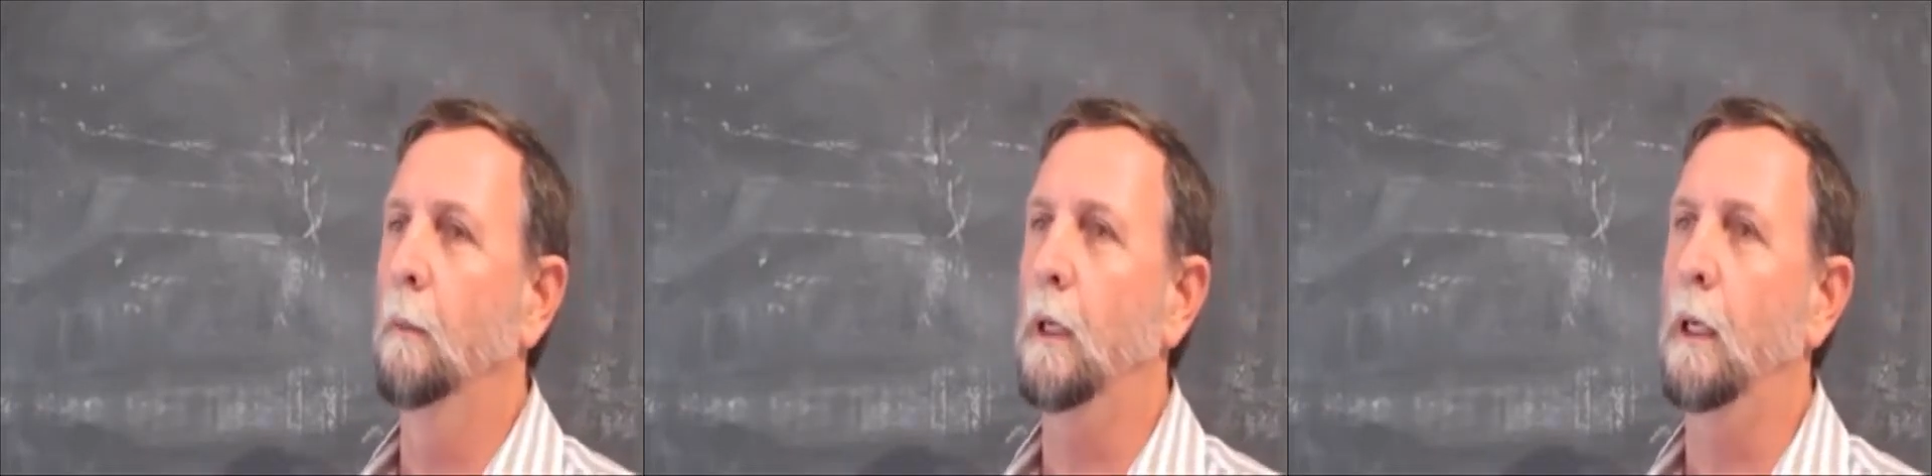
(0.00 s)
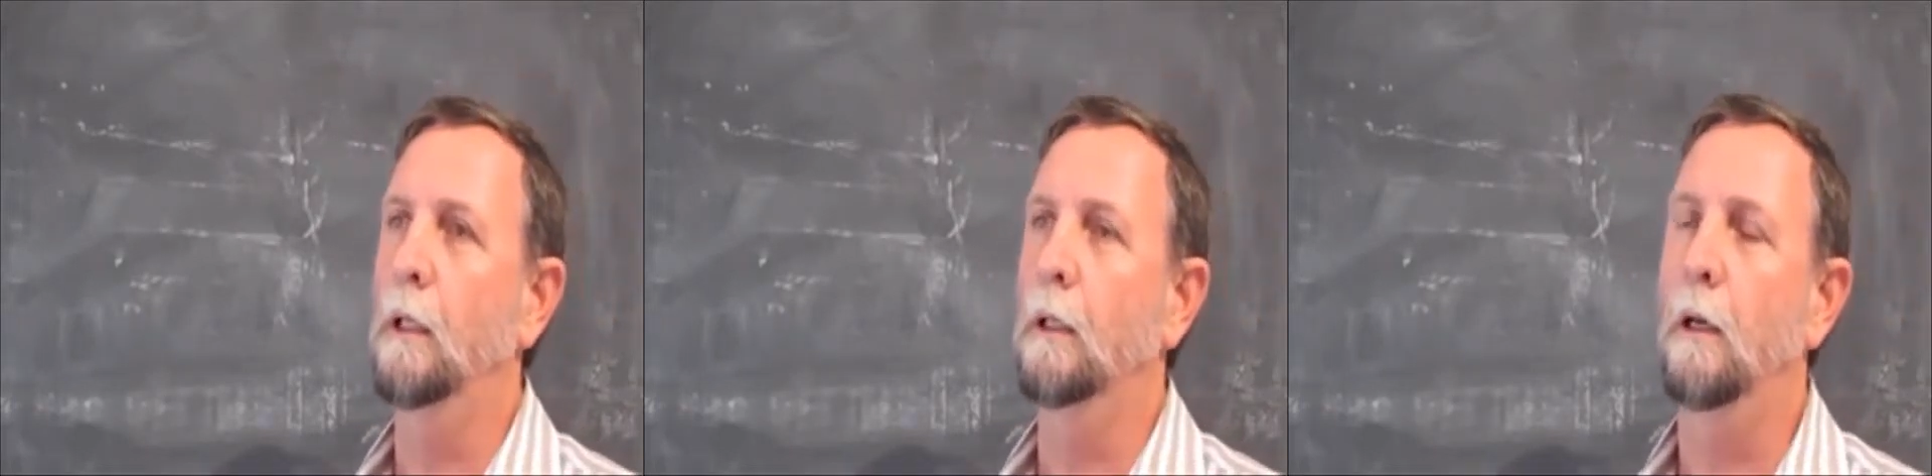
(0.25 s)

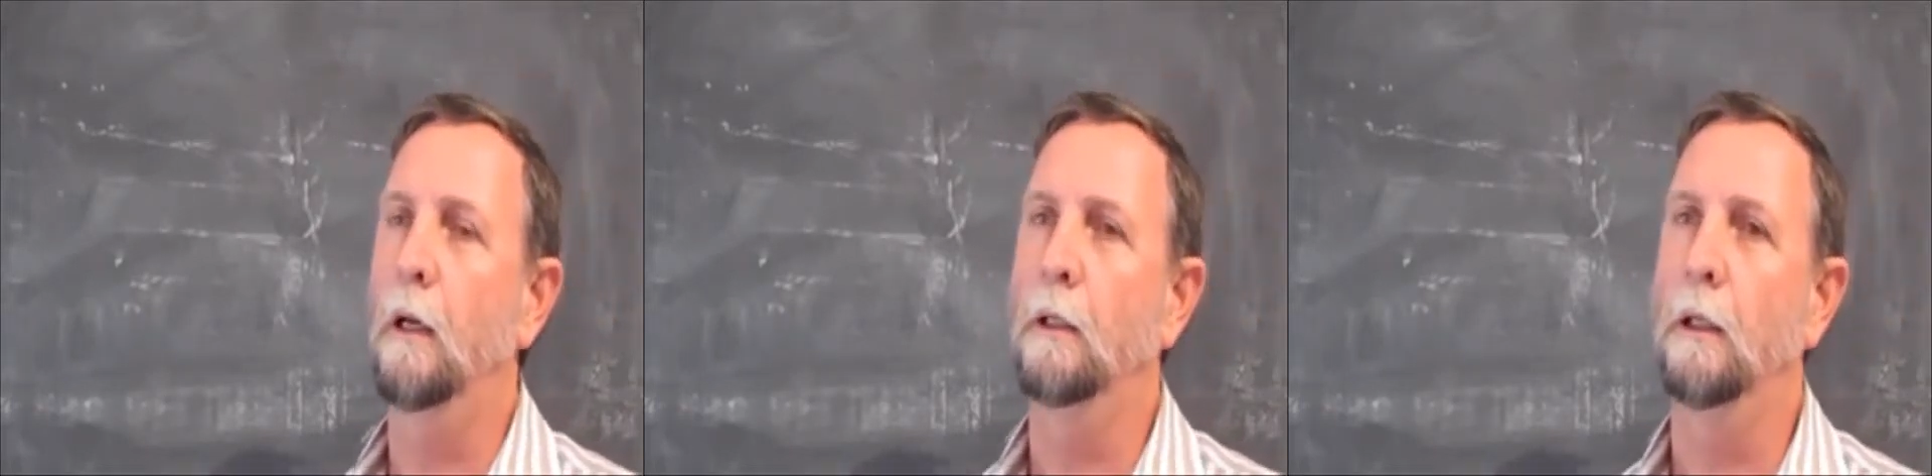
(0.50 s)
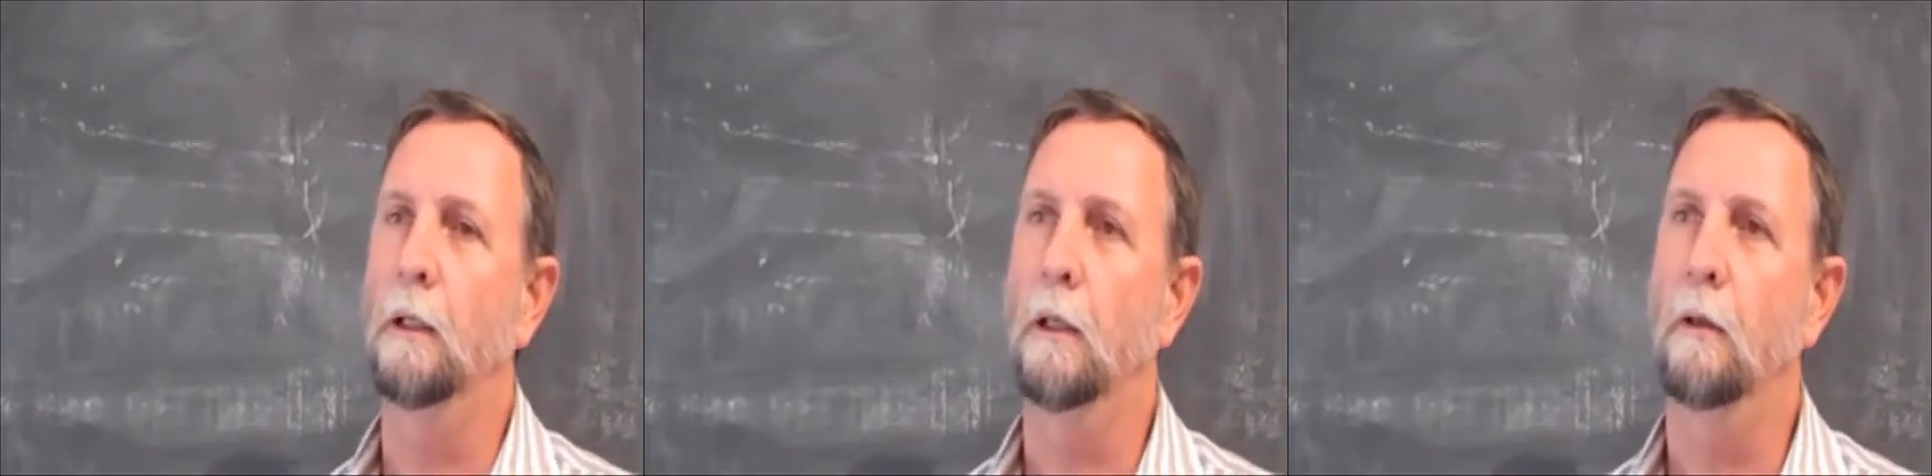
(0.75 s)
brain
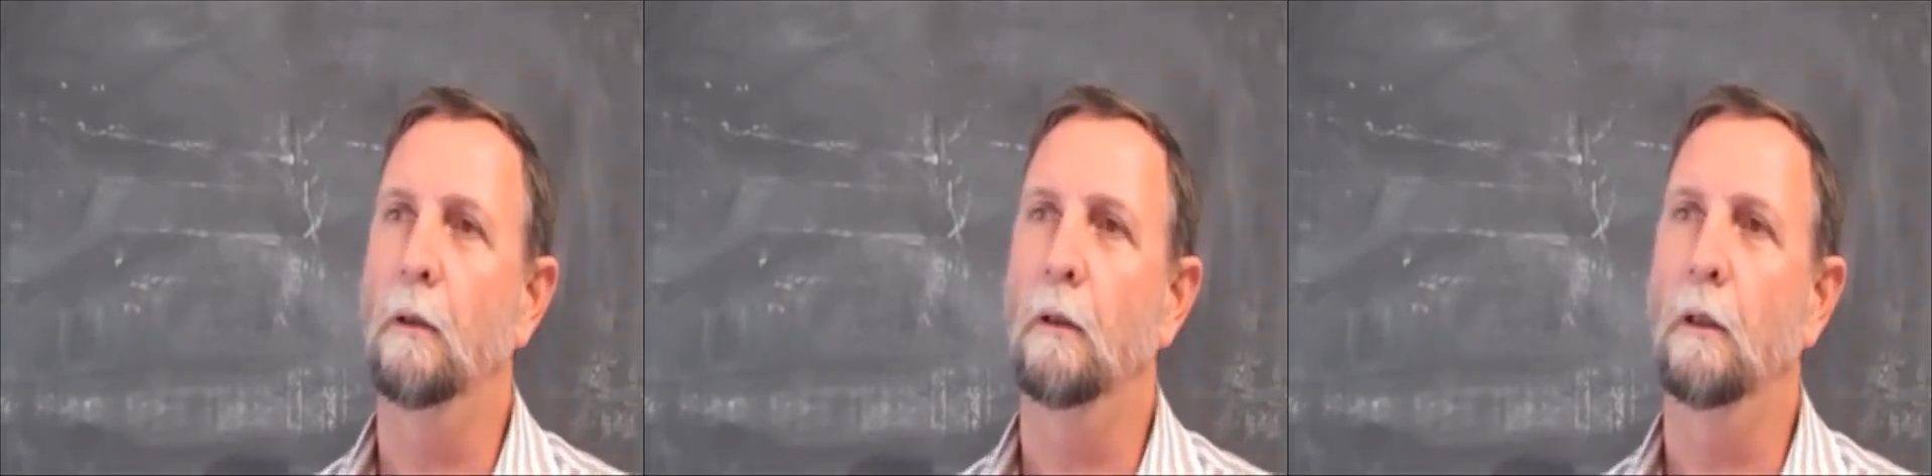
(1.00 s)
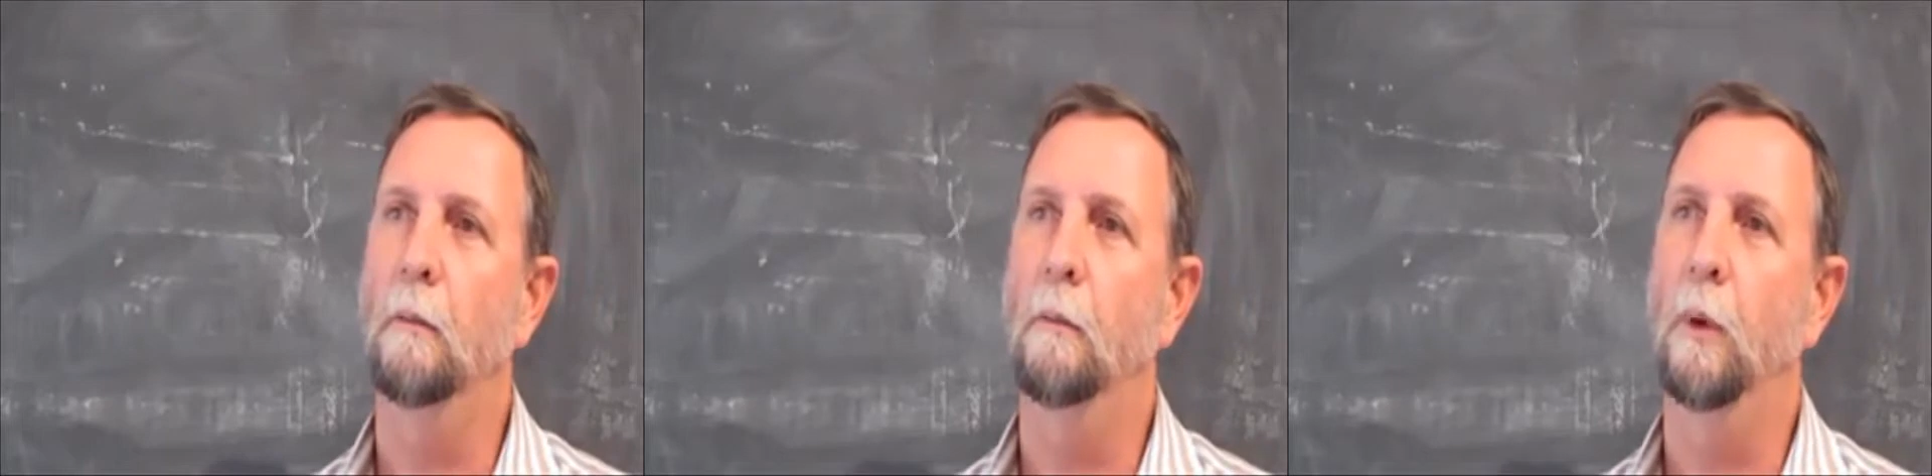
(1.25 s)
size is so
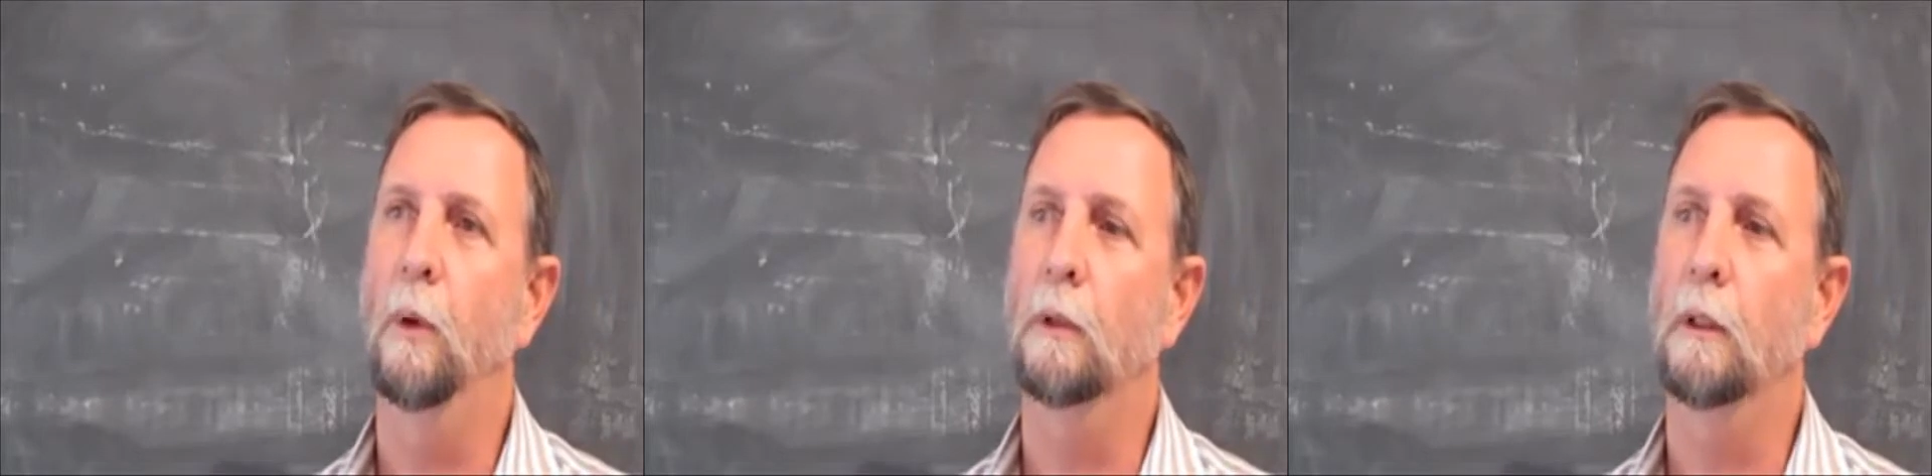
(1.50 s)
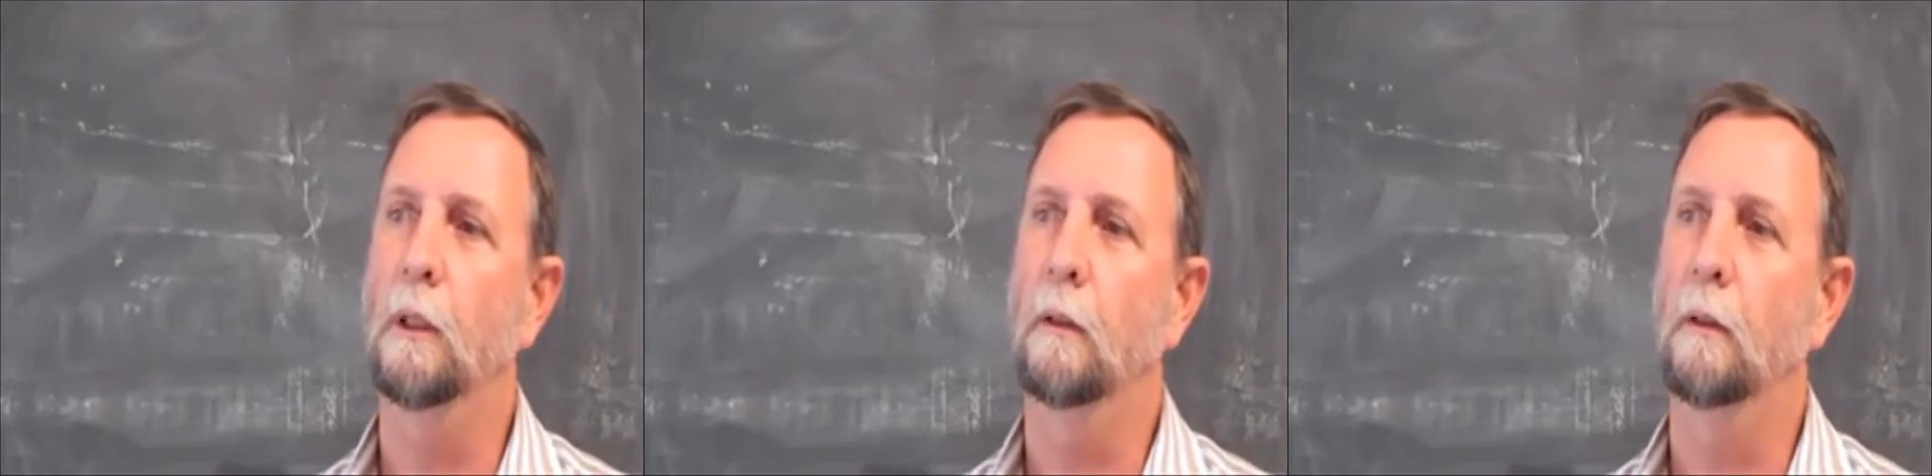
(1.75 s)

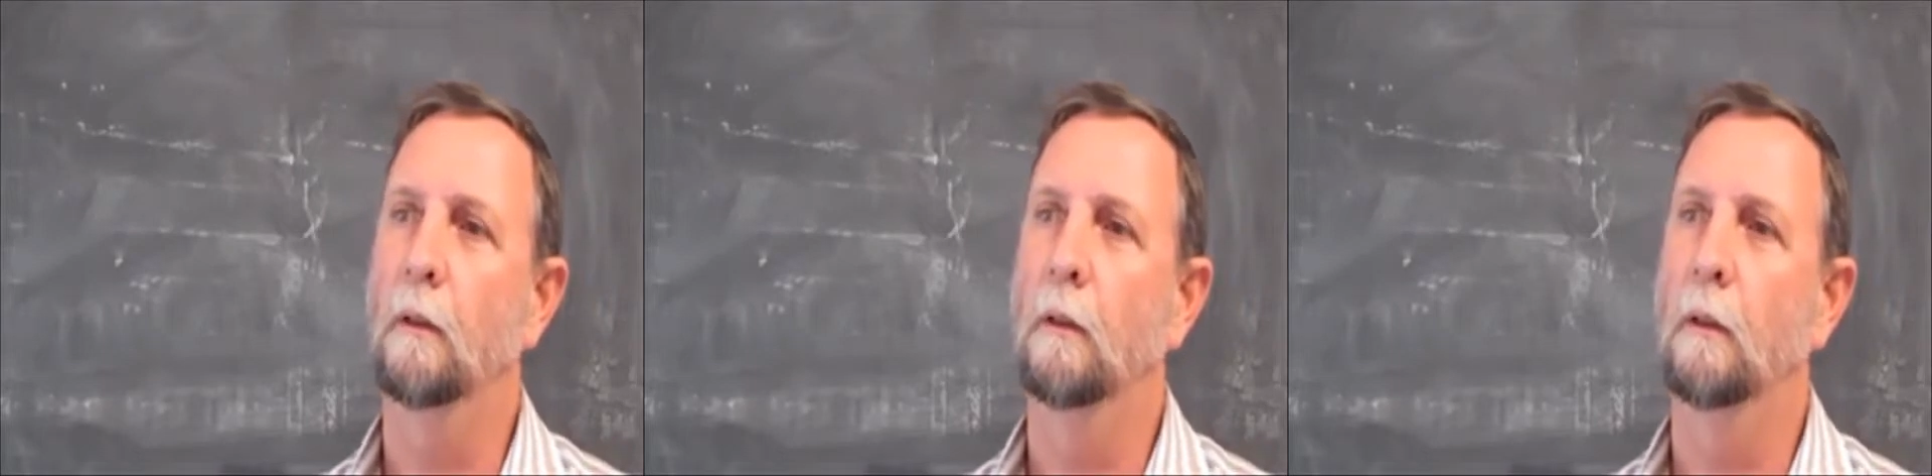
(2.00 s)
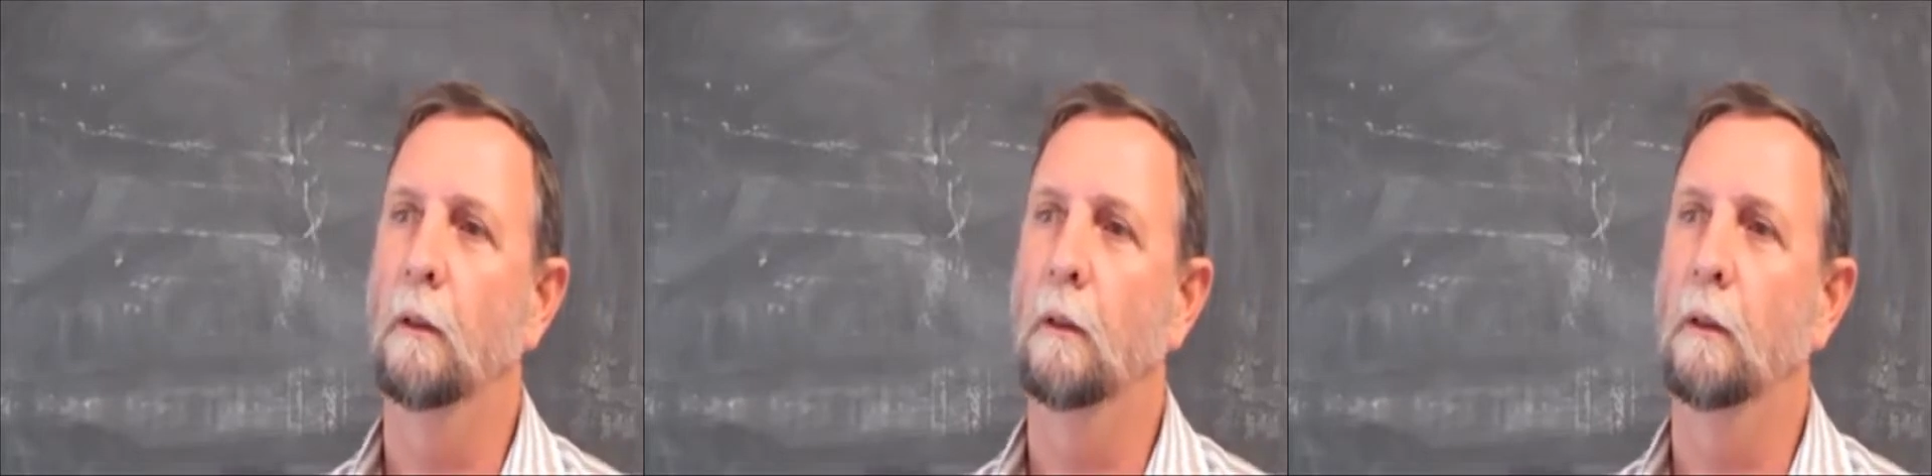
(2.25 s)
important